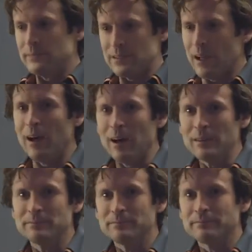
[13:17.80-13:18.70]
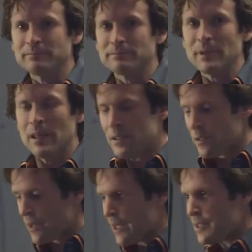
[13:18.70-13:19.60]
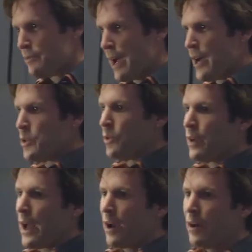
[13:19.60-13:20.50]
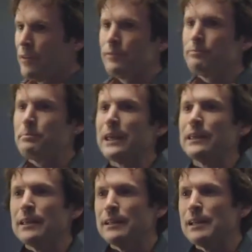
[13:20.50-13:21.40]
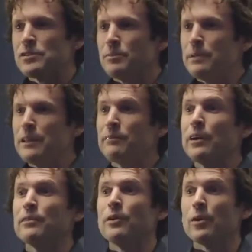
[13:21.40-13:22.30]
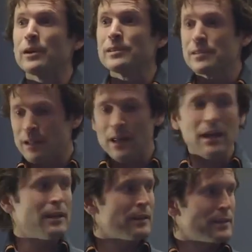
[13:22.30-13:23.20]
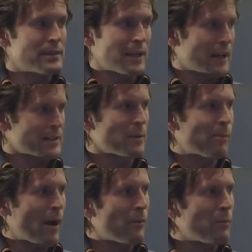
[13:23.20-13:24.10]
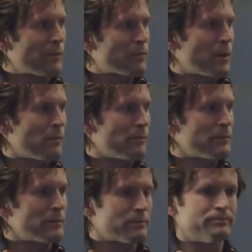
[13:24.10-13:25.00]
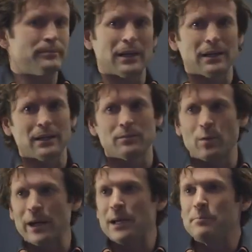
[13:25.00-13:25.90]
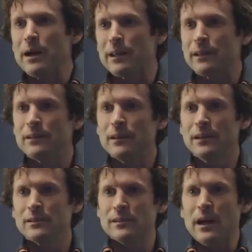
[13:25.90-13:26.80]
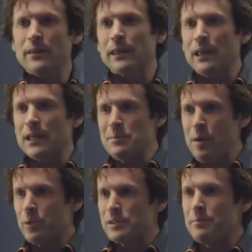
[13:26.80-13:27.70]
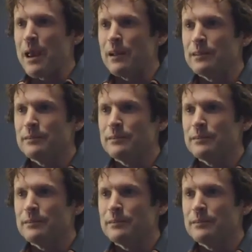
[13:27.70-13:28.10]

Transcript: Duh. So that's the value of picking a niche and being very focused. And these guys, their problem went from uh, running out of money to now they can't keep up with demand.